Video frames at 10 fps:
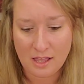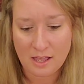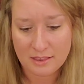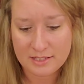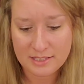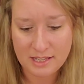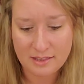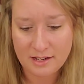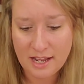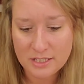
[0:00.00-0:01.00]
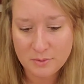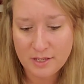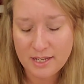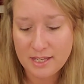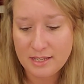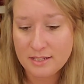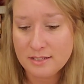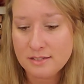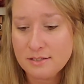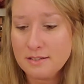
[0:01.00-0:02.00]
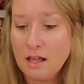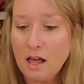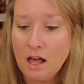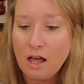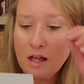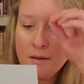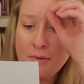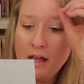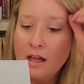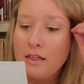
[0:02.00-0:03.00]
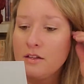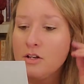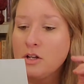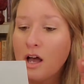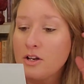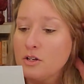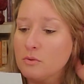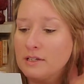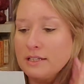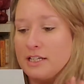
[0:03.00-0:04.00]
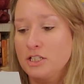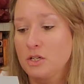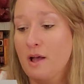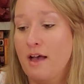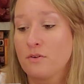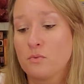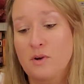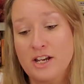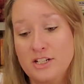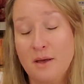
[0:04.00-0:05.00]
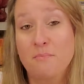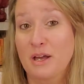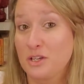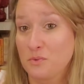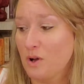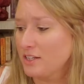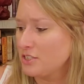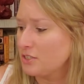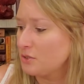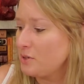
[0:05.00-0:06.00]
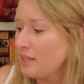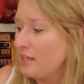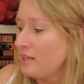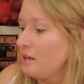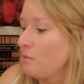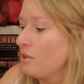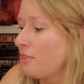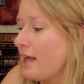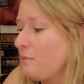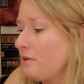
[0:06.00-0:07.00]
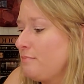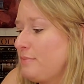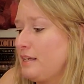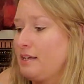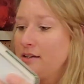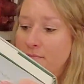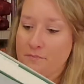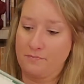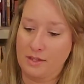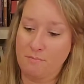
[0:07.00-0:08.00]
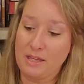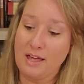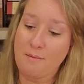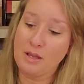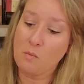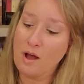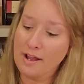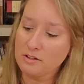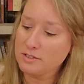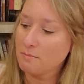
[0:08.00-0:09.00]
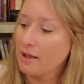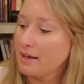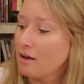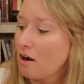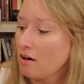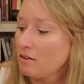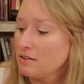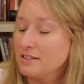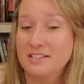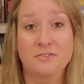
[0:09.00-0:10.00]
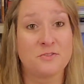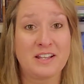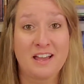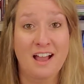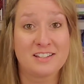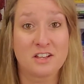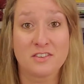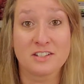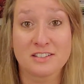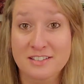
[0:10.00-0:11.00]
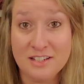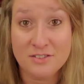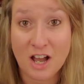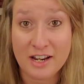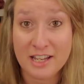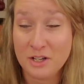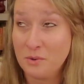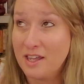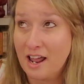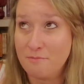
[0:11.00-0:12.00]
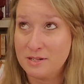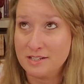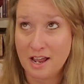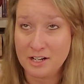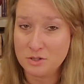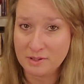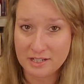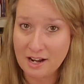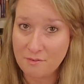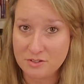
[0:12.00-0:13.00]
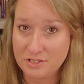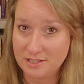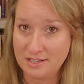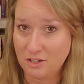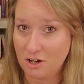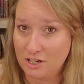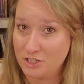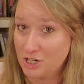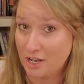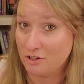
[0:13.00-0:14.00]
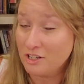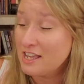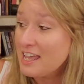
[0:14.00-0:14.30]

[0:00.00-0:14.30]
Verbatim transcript: Let's see, the next one is um, a new release you haven't read yet, but you want to. Well, that would be Becoming Wild by Carl Safina. I saw this on Steve Donoghue, and I've been dying to read it ever since I saw it on his channel.